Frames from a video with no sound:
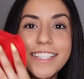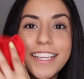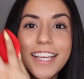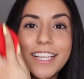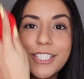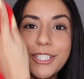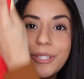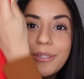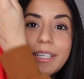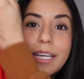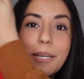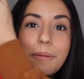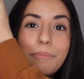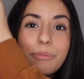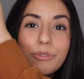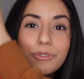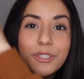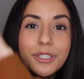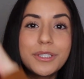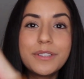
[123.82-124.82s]
did to
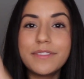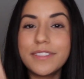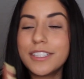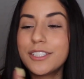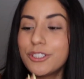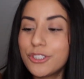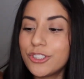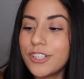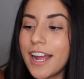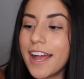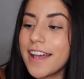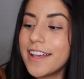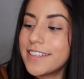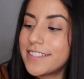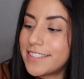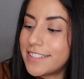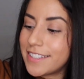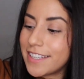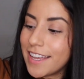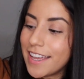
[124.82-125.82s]
improve this
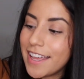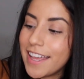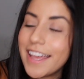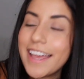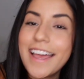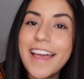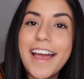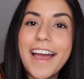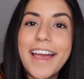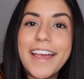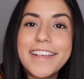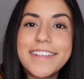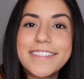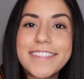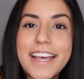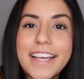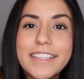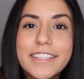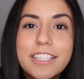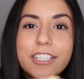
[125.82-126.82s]
dress is
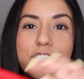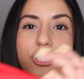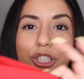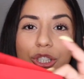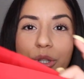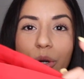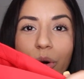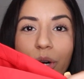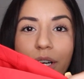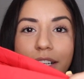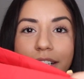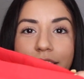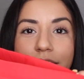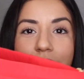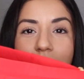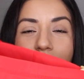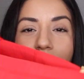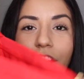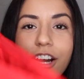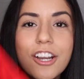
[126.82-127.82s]
that the shorts
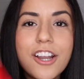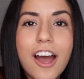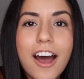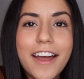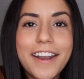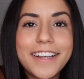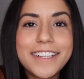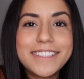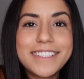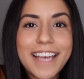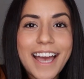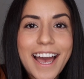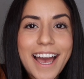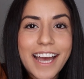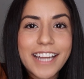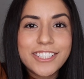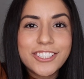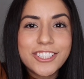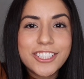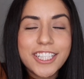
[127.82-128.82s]
are not
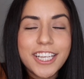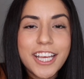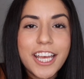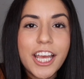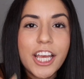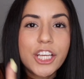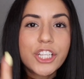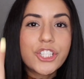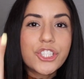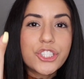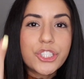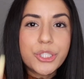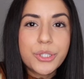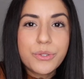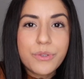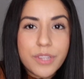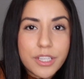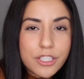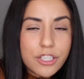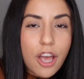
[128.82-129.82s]
attached
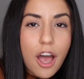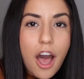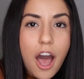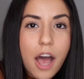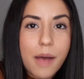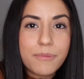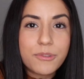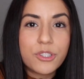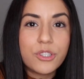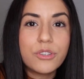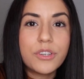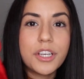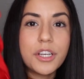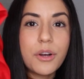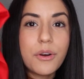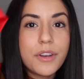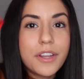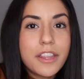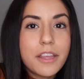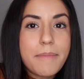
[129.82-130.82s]
to the top, so you can
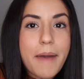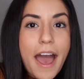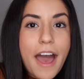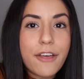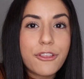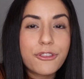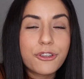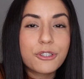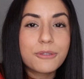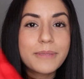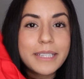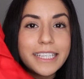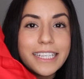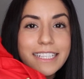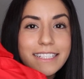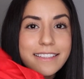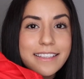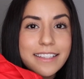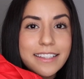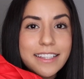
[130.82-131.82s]
go to the bathroom
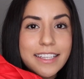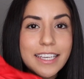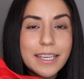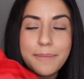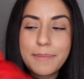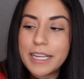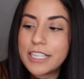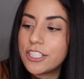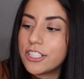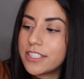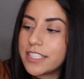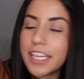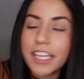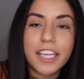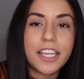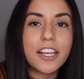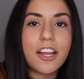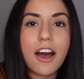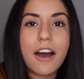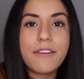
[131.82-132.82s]
easily by just
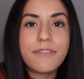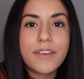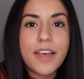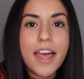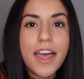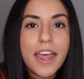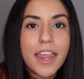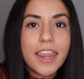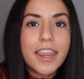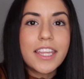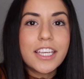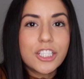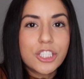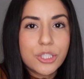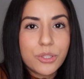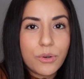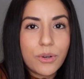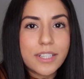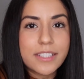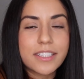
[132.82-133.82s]
taking off the
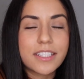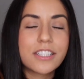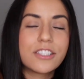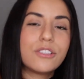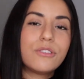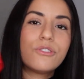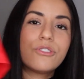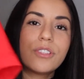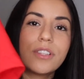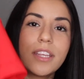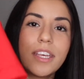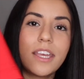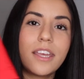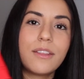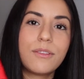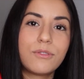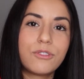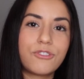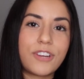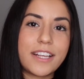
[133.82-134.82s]
shorts, because
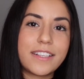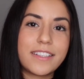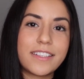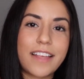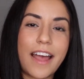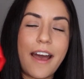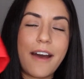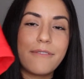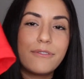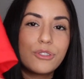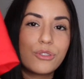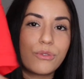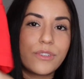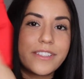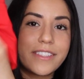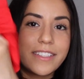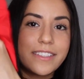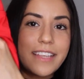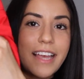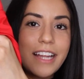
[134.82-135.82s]
usually dresses have
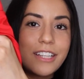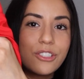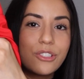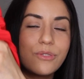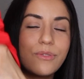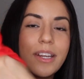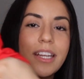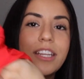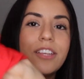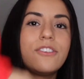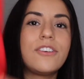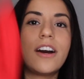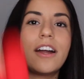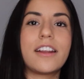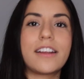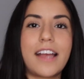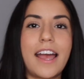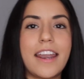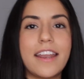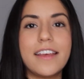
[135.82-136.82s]
shorts attached to it and you
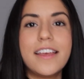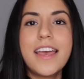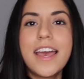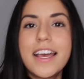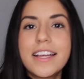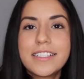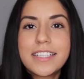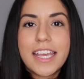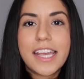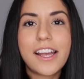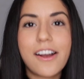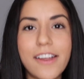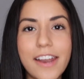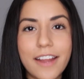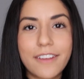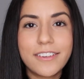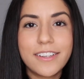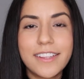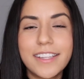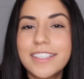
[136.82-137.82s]
gotta kind of take out
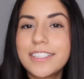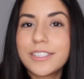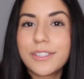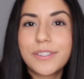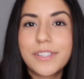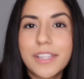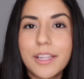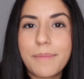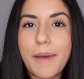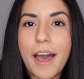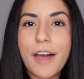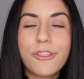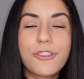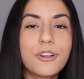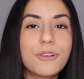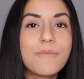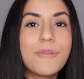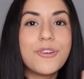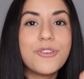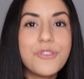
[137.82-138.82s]
everything to go to the
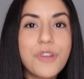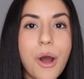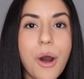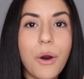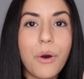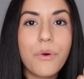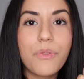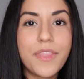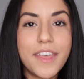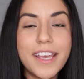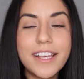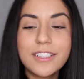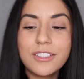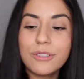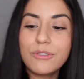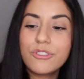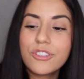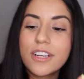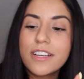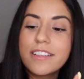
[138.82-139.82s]
bathroom. No, this,
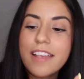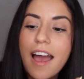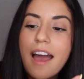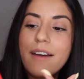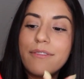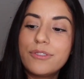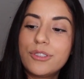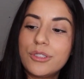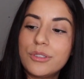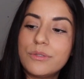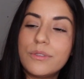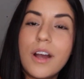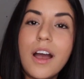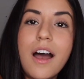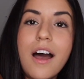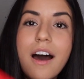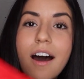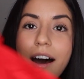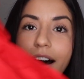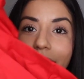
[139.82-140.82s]
you just have to
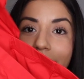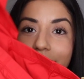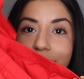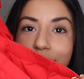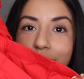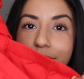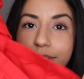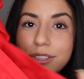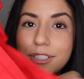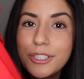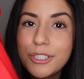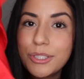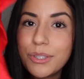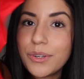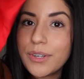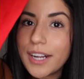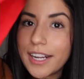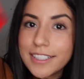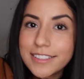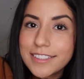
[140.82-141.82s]
undo the
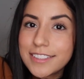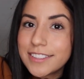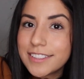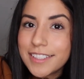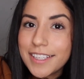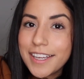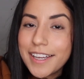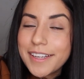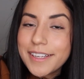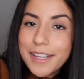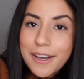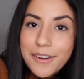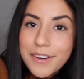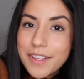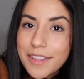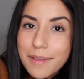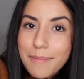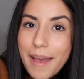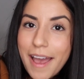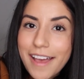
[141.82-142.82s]
shorts, go
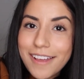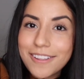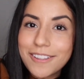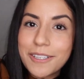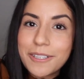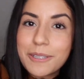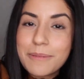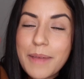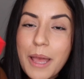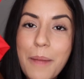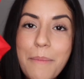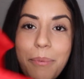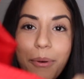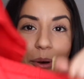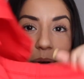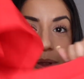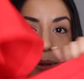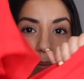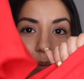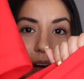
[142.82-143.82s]
to the bathroom, and
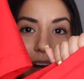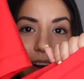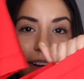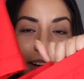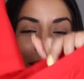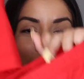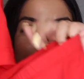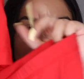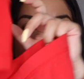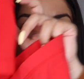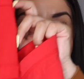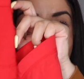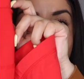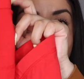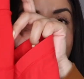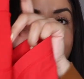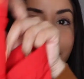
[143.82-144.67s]
pull them back up, and you're still